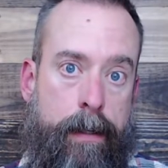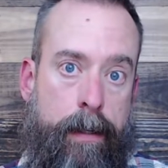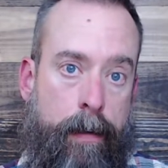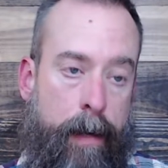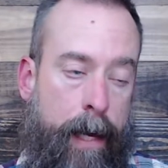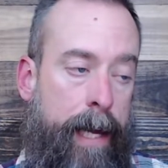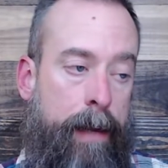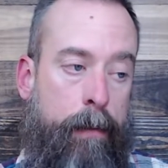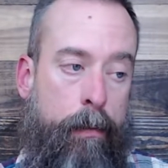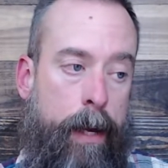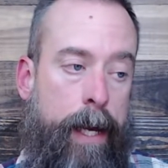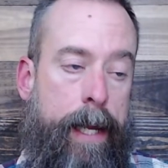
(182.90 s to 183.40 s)

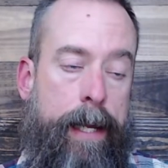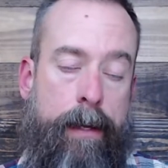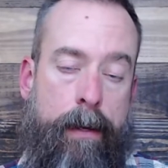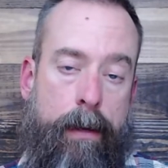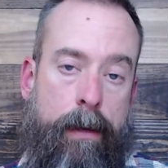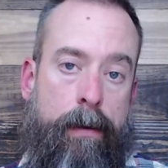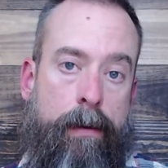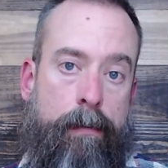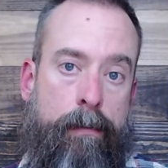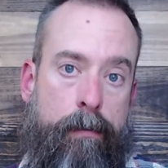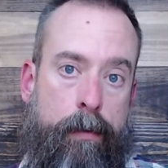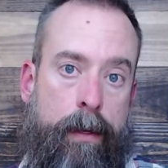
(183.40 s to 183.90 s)
"Hey, wait,
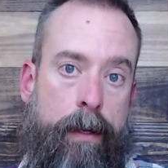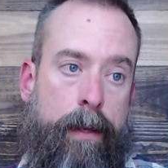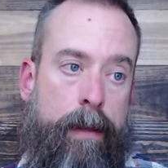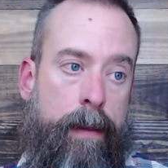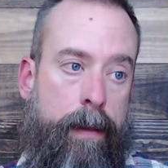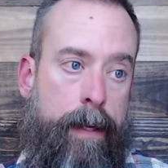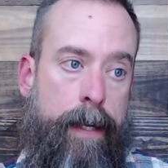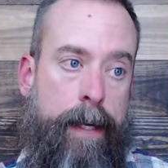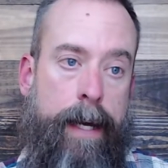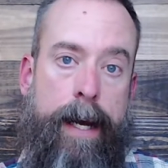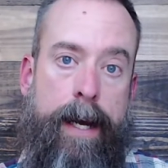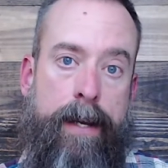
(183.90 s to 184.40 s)
you're one of the
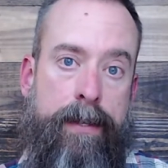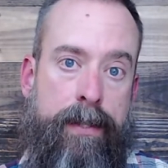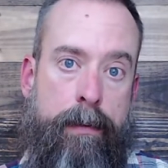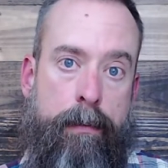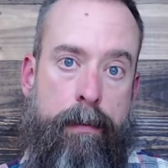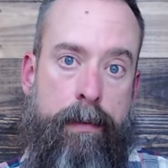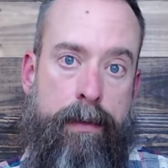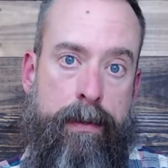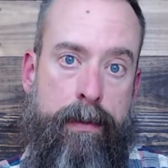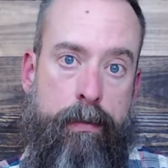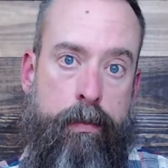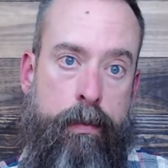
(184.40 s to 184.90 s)
guys that
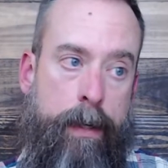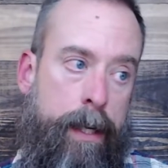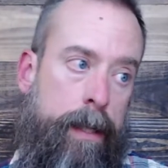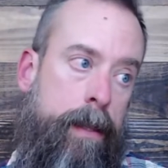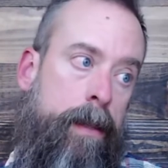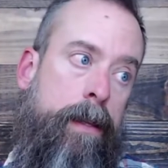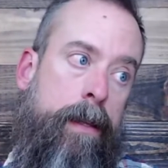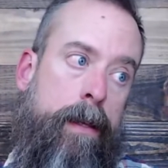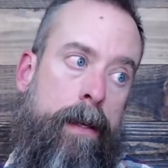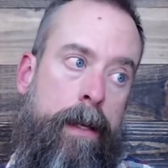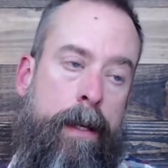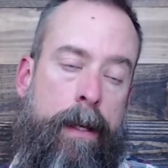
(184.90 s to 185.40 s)
was with
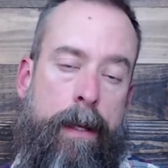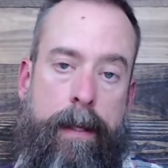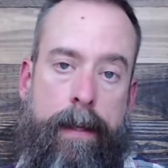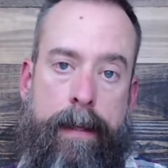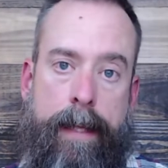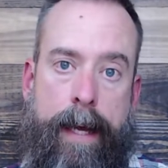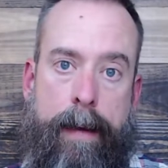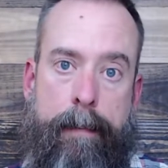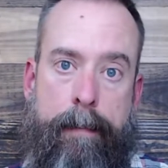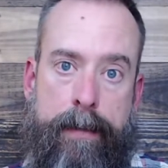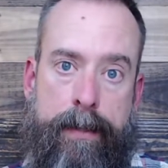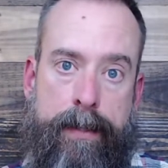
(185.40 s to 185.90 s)

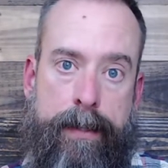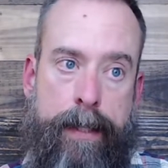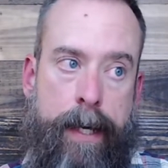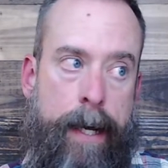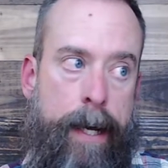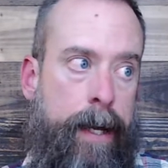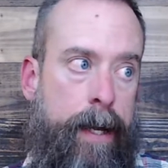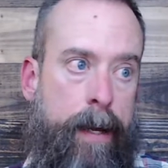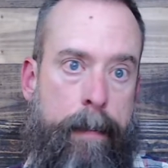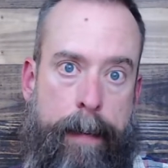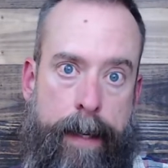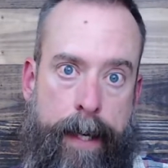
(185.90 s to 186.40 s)
that
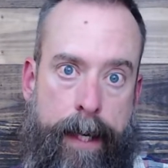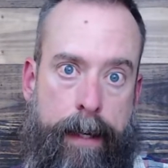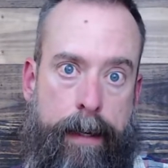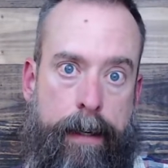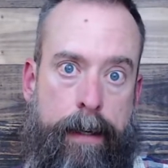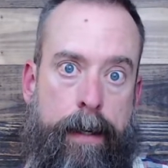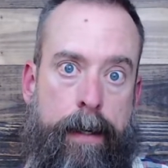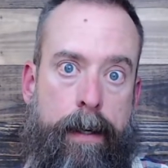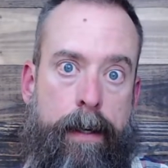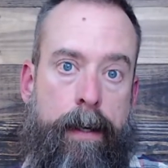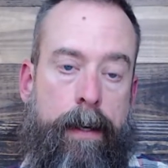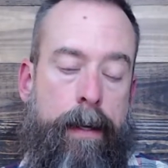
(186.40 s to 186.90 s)
Messiah man."
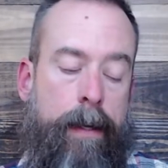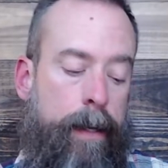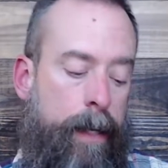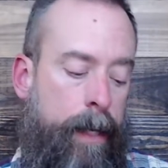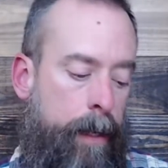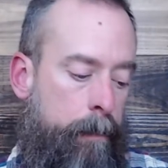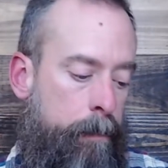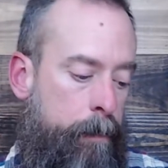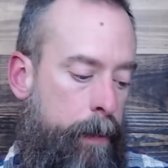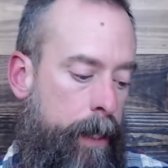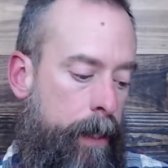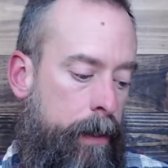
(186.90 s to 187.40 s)

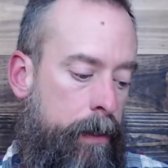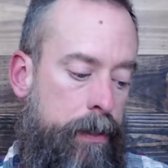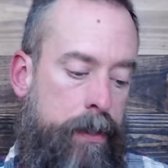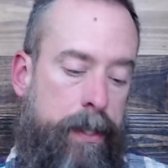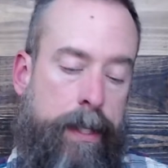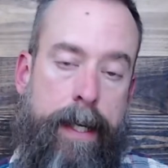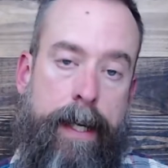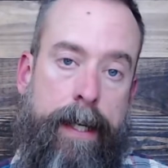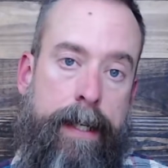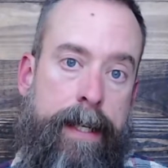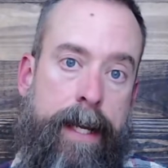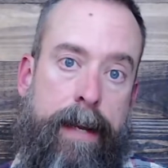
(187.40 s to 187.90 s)
And Peter said,
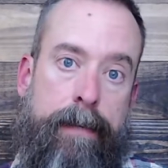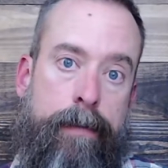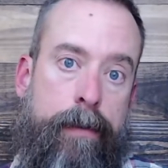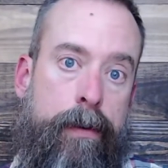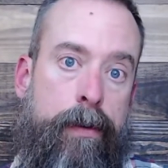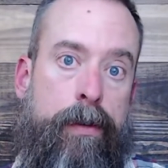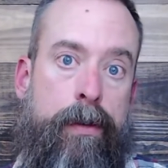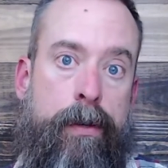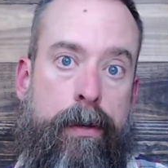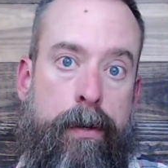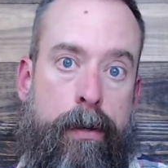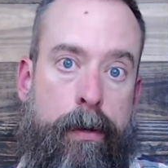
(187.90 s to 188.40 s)
"I never
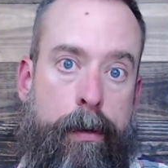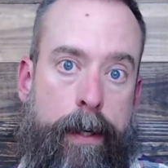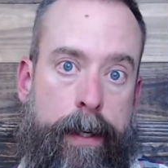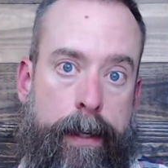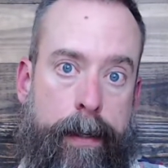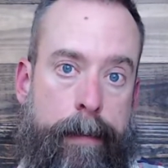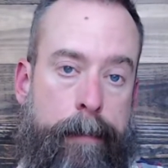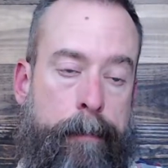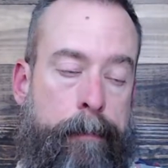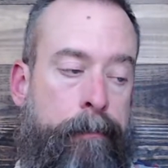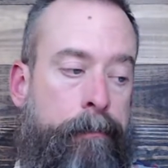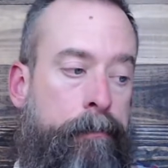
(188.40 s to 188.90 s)
knew
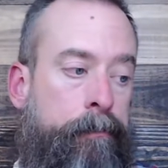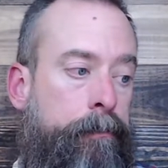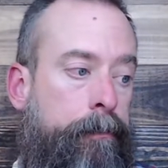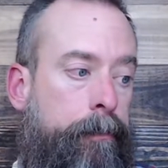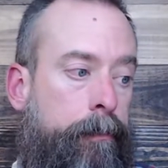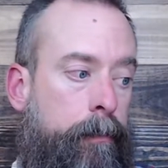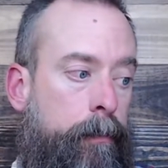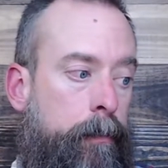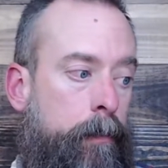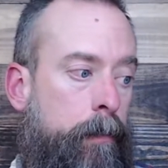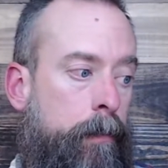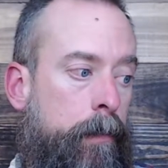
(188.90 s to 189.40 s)
him."
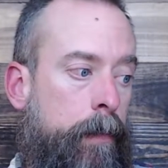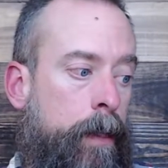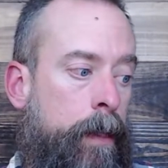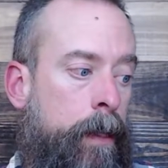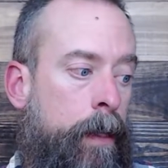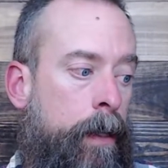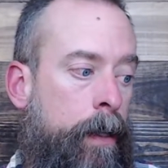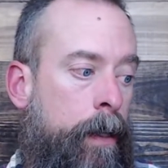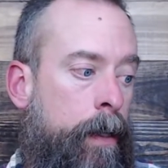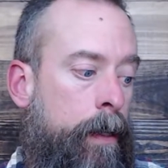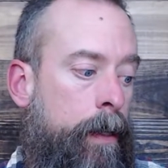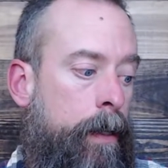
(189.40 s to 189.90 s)

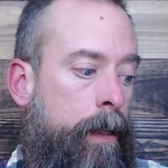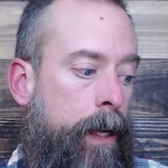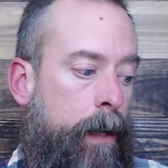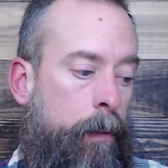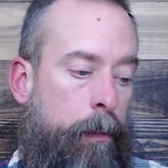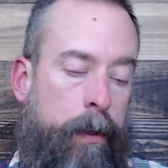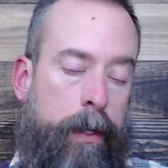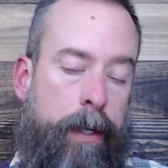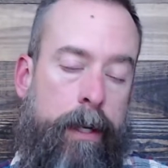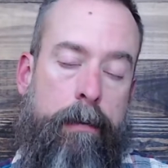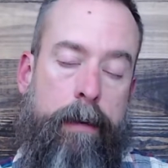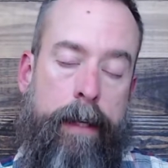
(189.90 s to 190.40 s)
I
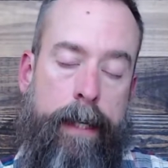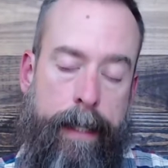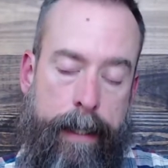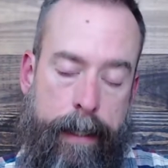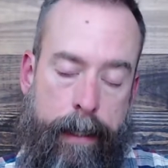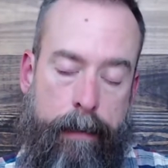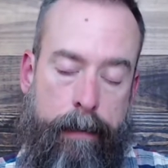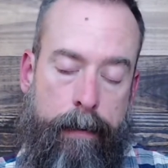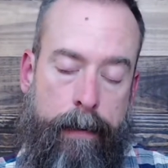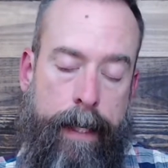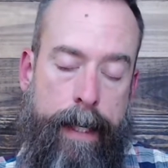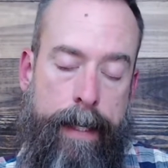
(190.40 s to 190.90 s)
want to
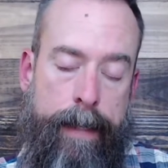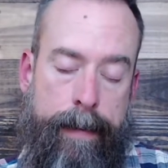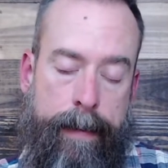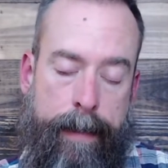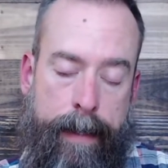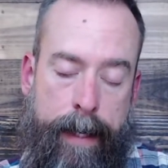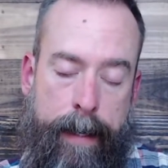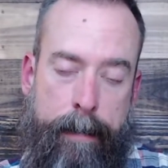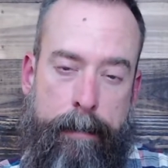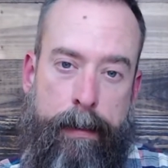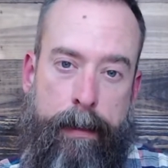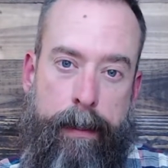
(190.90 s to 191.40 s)
reiterate that
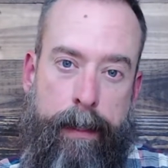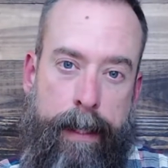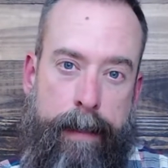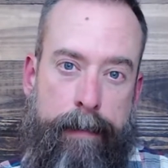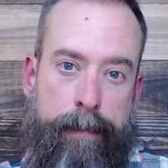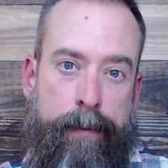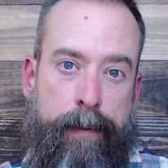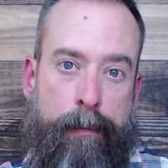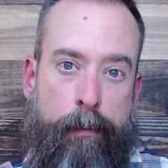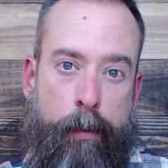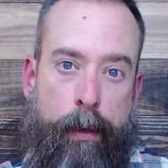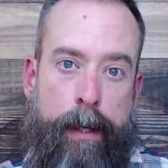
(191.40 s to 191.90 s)
I believe
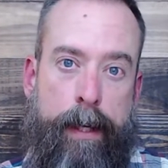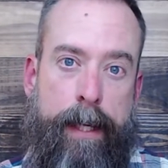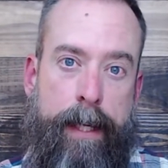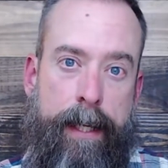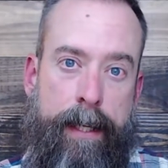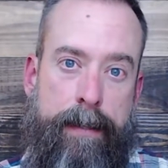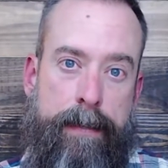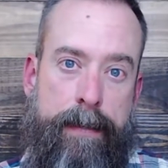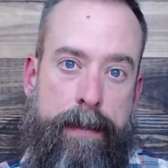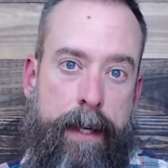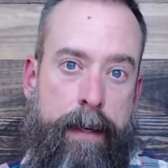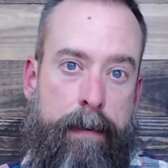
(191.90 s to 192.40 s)
that what he
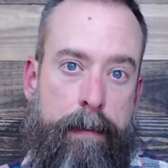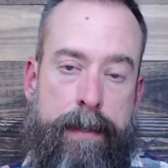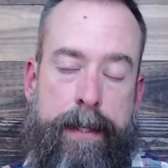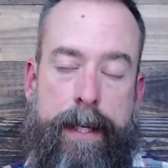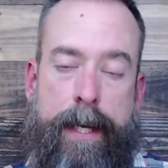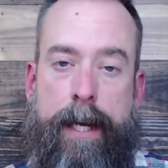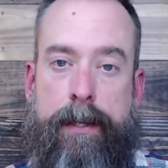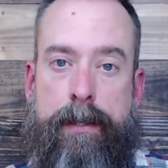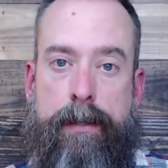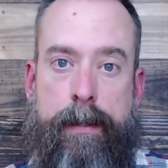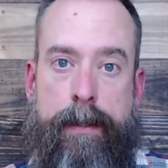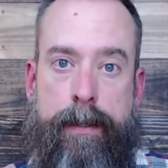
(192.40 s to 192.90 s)
said was
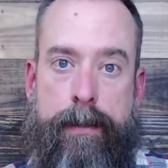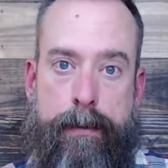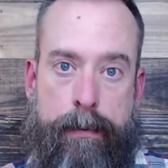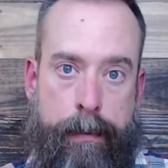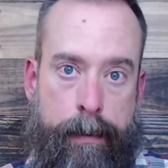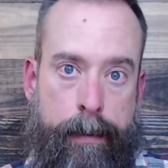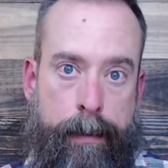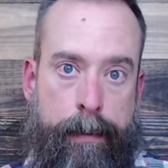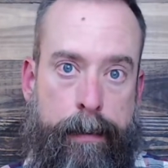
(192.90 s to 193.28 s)
actually true.